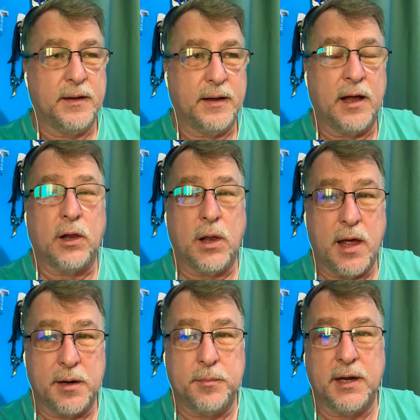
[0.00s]
A
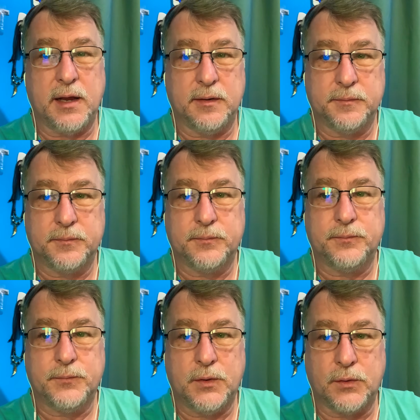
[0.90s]
lot of money,
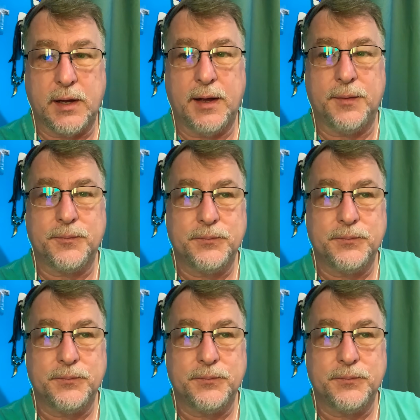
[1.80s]
okay?